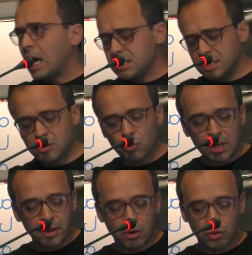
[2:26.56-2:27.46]
As is
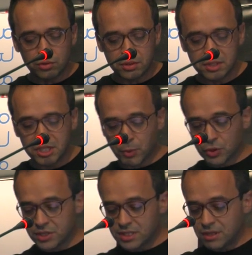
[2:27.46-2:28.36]
well known, this
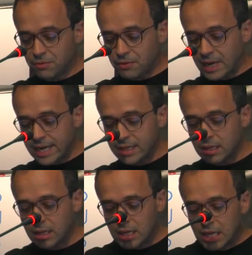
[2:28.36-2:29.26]
process defined
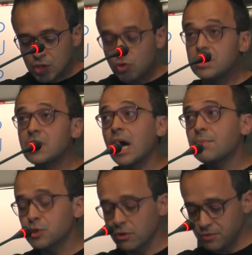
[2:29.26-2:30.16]
3
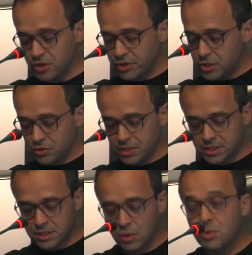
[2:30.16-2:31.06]
types of
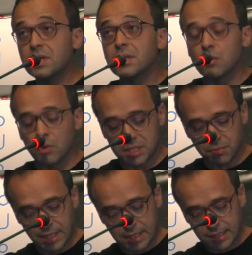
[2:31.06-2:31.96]
territories within the West
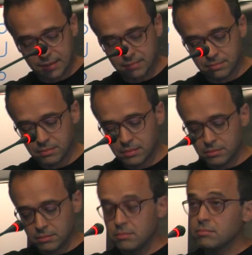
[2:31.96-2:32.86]
Bank.
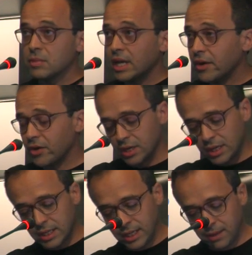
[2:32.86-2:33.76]
Area
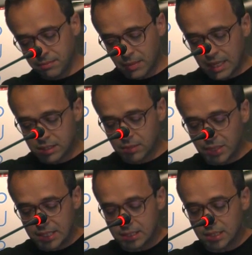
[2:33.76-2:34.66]
A, under
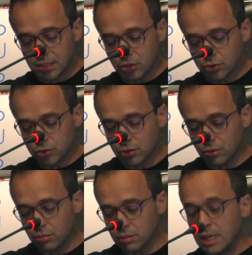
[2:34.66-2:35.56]
Palestinian
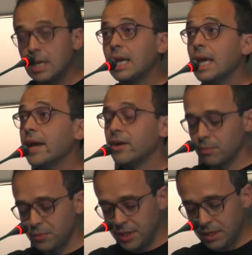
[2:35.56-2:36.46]
control, Area
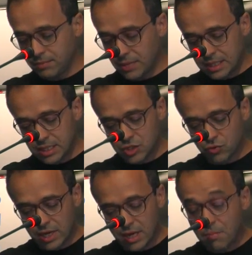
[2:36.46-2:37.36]
B, under
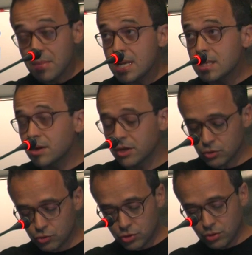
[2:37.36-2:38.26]
Israeli military
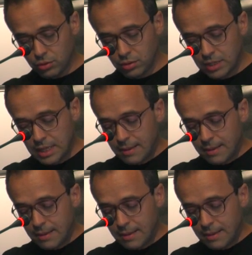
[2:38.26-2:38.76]
control